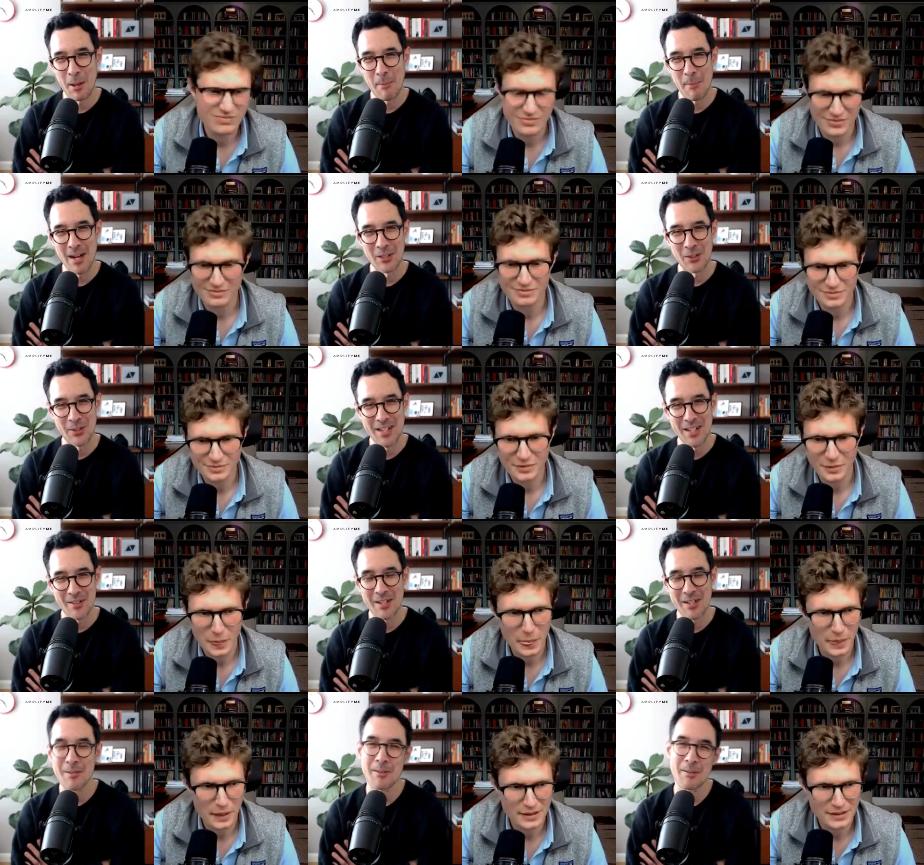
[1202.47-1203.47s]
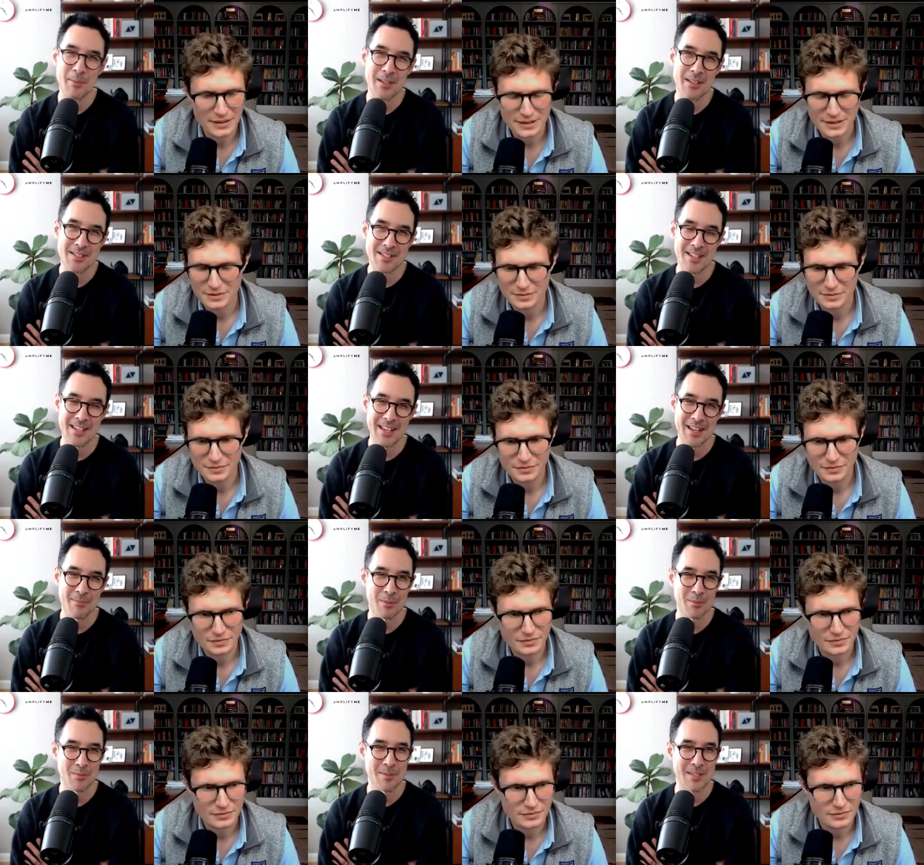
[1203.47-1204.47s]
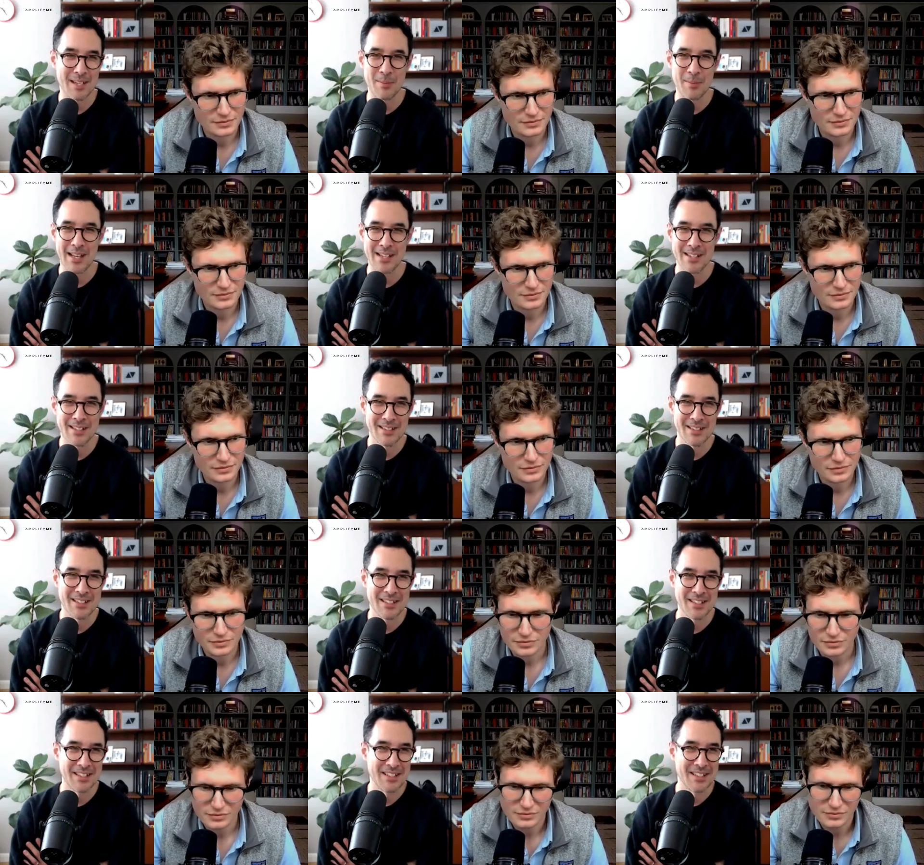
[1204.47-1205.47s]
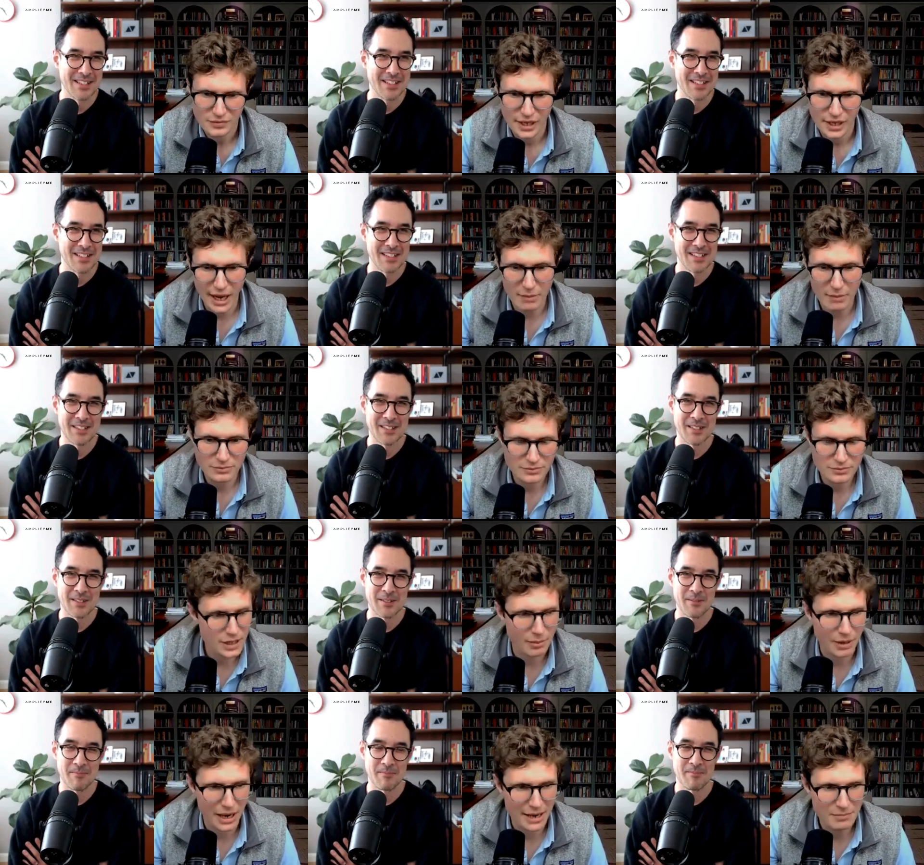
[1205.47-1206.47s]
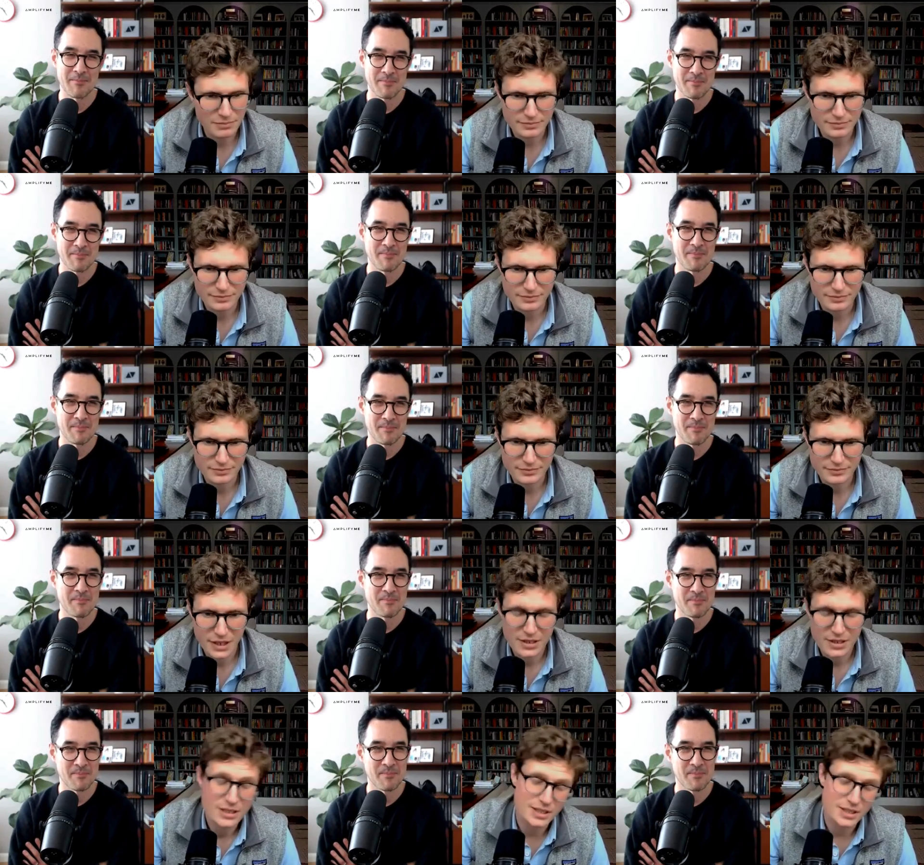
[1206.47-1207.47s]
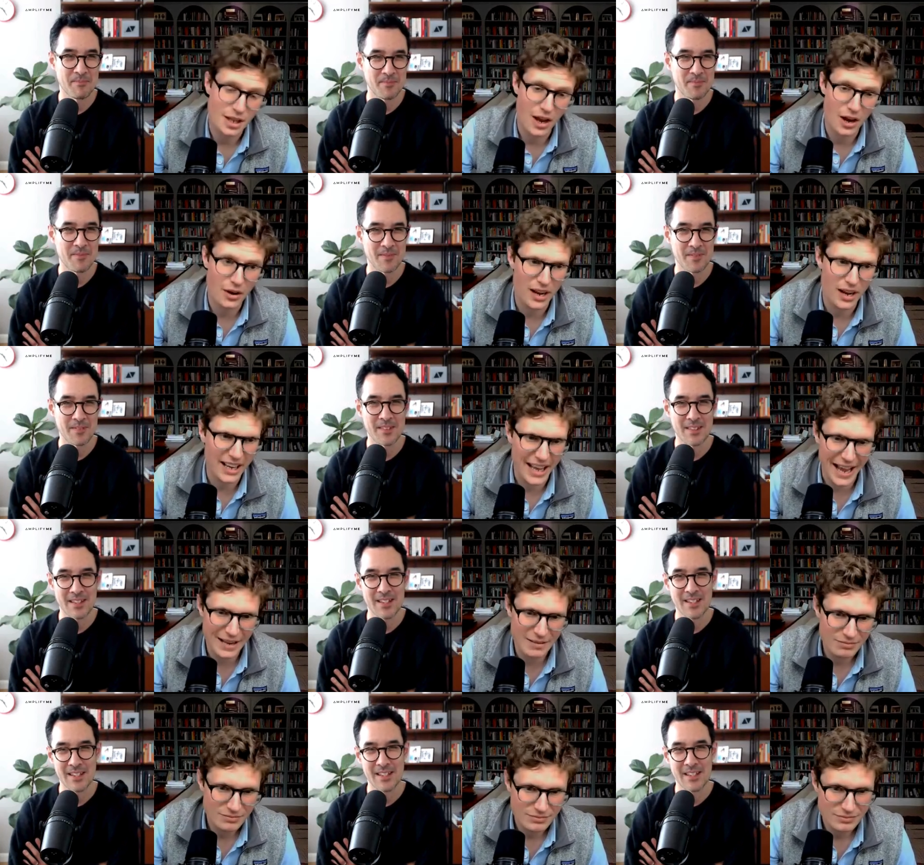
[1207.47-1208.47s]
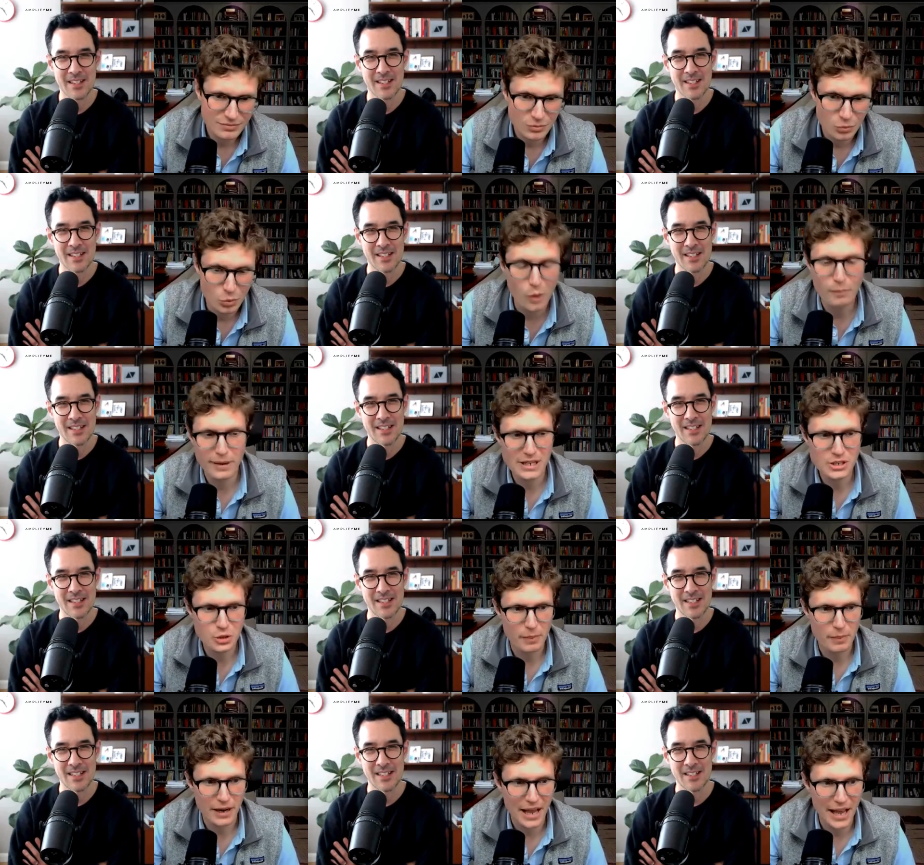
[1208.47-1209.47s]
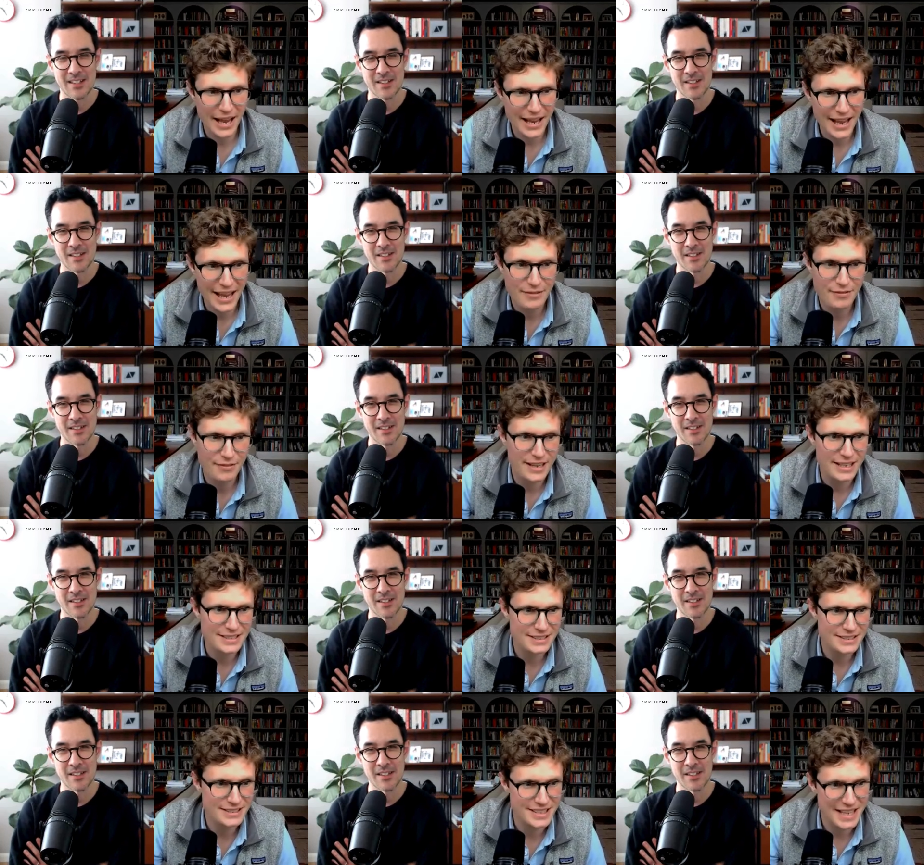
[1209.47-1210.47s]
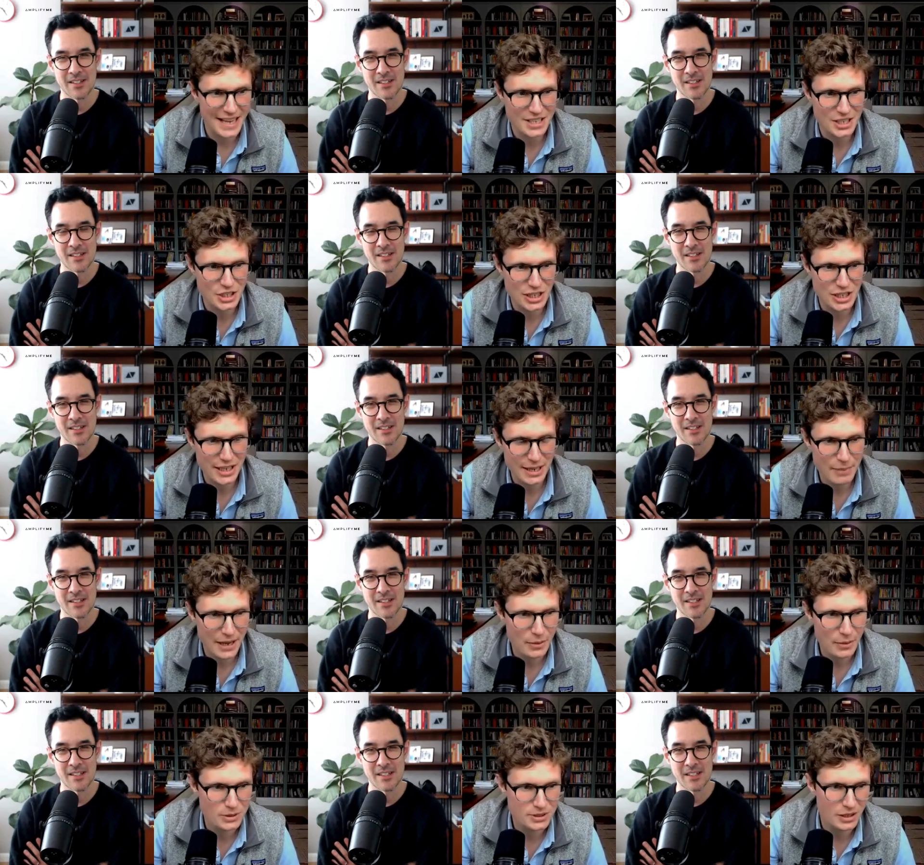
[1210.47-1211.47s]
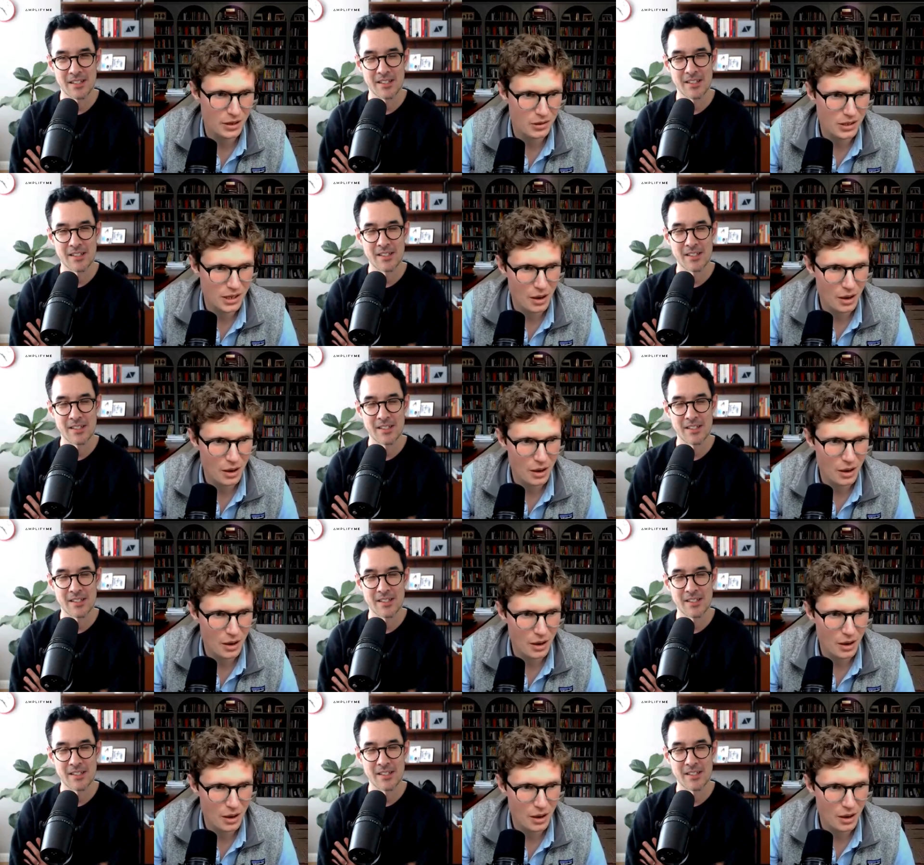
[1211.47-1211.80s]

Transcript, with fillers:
Speaker 1: in a bygone era, but so yeah, probably double A.
Speaker 2: Yep, double A. So again, would be AAA if its debt to GDP was a